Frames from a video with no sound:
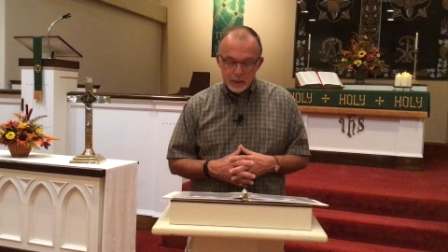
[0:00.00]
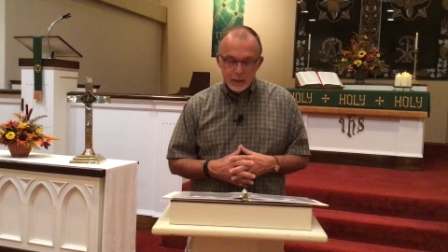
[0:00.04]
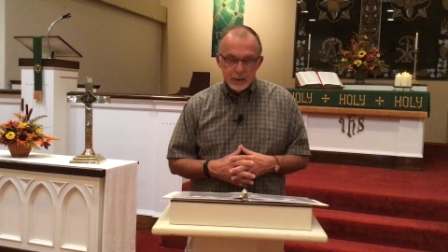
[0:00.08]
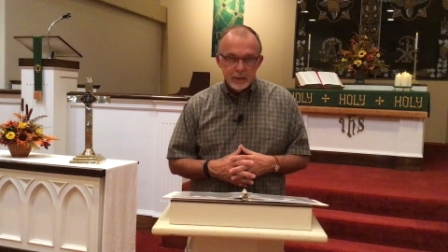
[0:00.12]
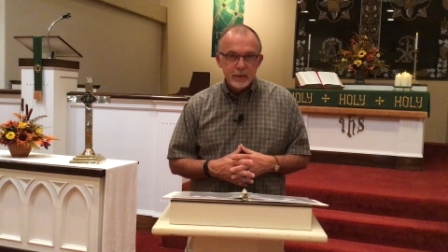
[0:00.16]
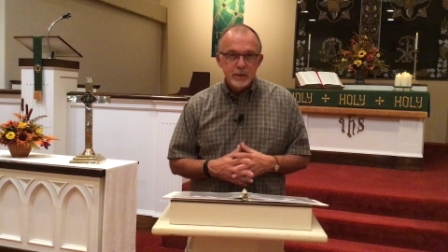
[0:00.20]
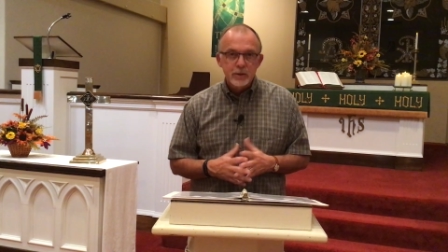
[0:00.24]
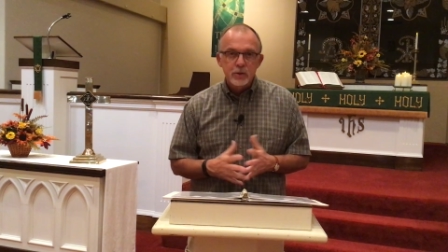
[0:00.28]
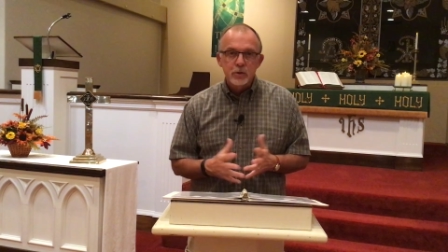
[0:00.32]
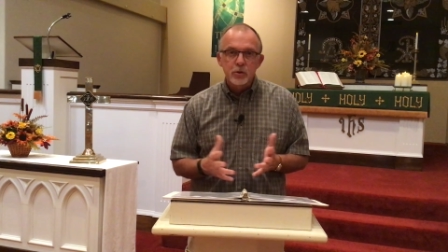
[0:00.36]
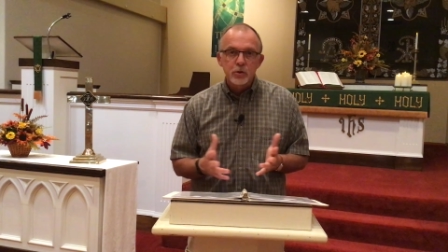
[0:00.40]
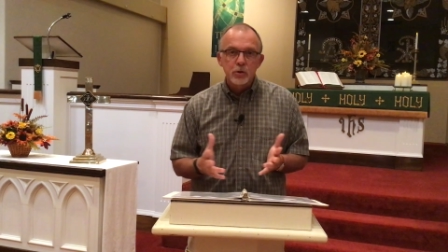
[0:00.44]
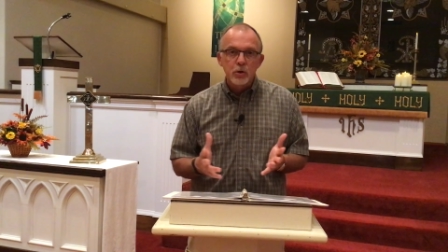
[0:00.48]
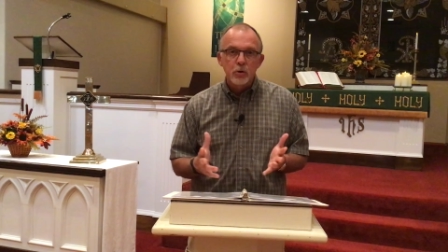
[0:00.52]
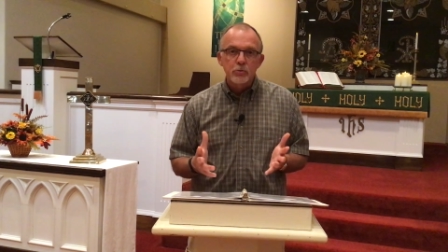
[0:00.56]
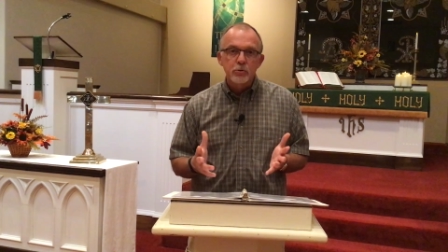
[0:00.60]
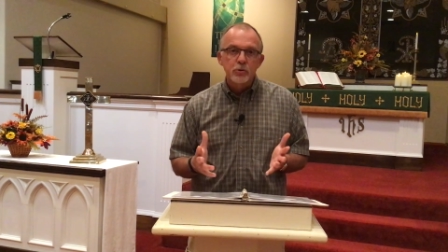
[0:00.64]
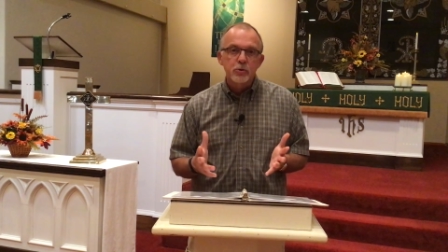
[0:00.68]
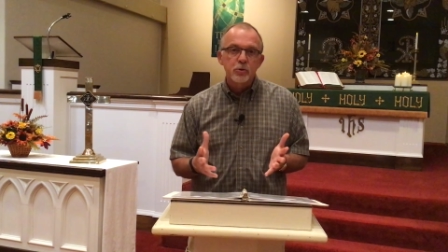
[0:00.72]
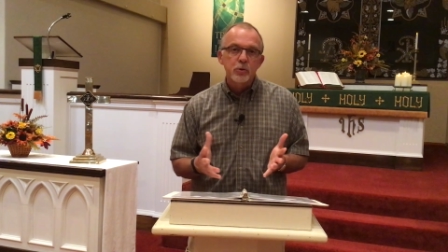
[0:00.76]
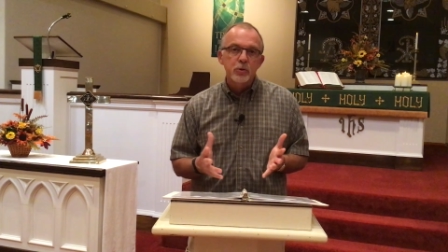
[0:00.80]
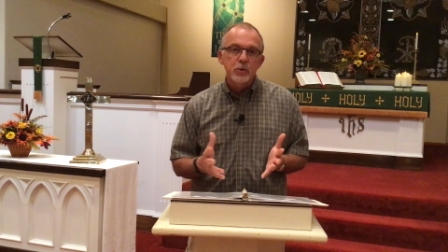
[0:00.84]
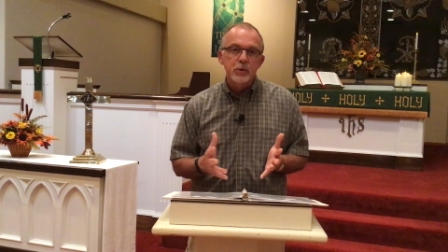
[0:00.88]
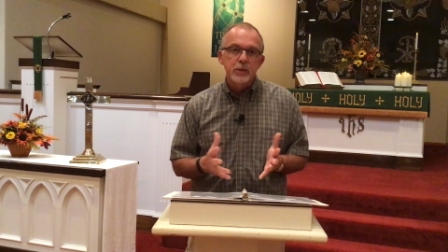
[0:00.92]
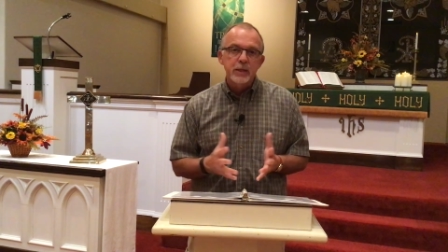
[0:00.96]
This is so
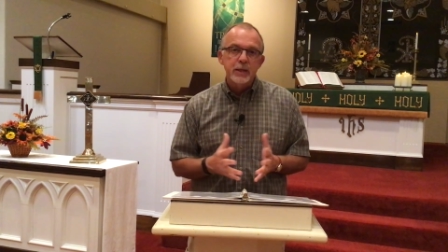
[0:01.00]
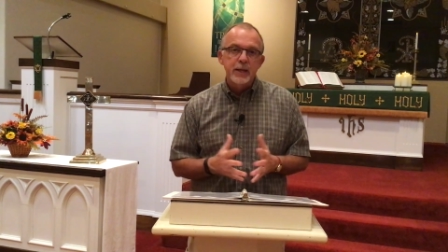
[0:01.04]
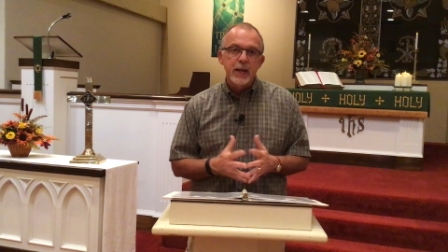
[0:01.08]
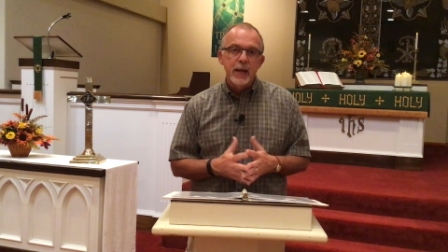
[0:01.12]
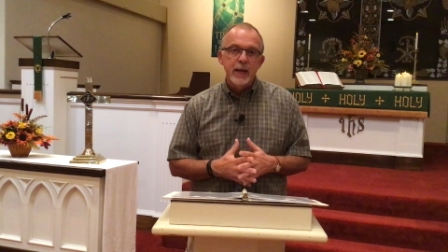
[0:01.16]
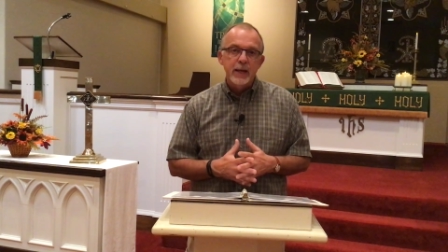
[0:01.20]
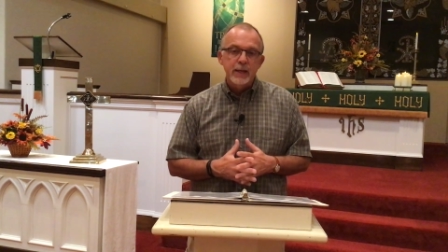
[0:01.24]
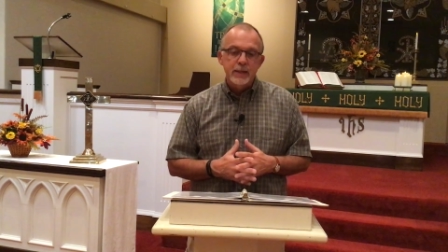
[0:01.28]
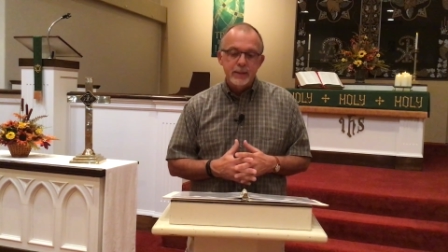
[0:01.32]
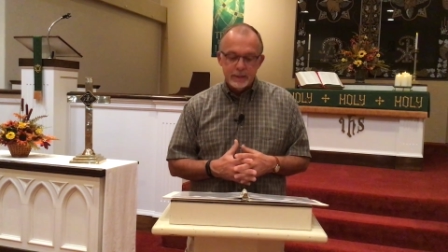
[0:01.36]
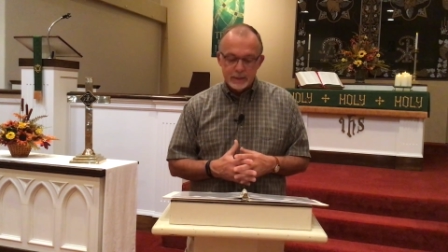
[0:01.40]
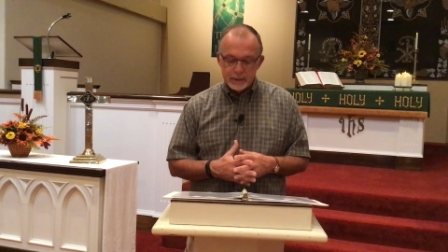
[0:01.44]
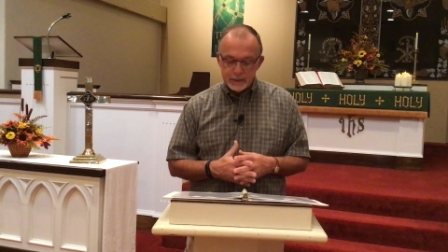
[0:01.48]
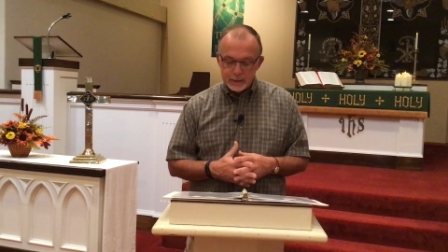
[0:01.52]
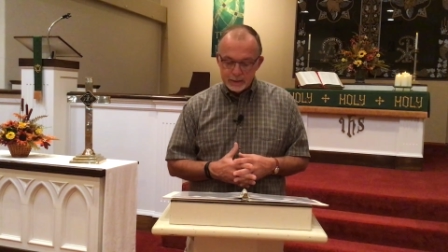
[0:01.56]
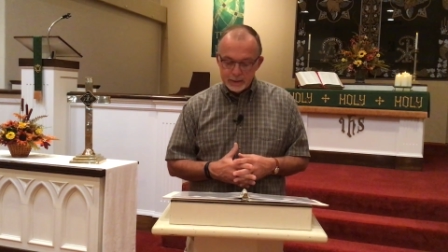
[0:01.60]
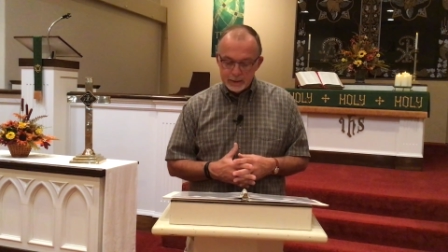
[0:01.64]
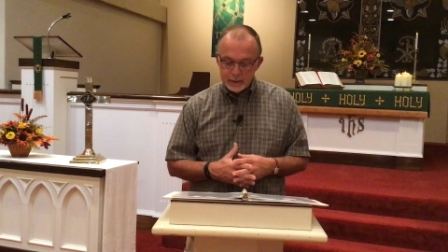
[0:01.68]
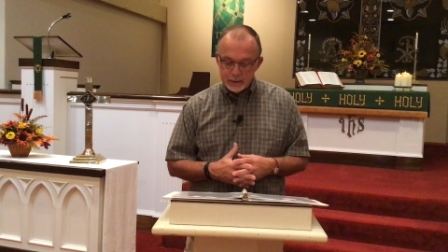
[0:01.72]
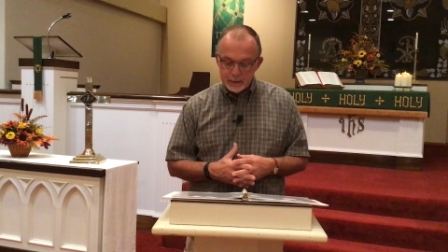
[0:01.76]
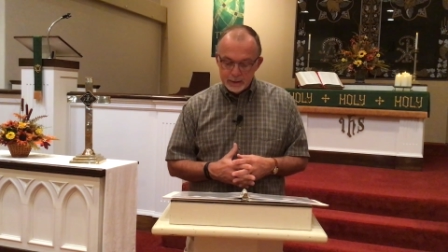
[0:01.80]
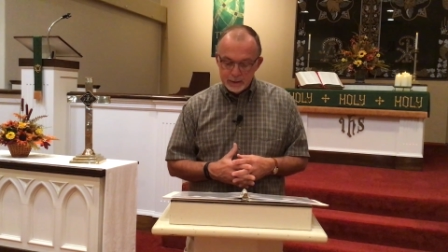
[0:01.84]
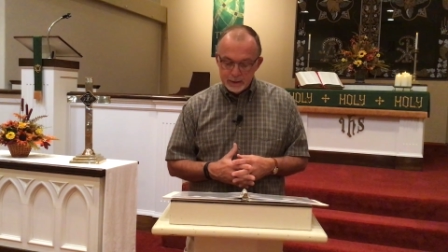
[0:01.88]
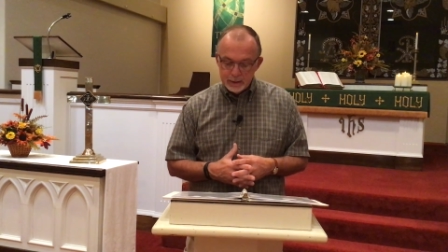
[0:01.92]
true today, isn't it?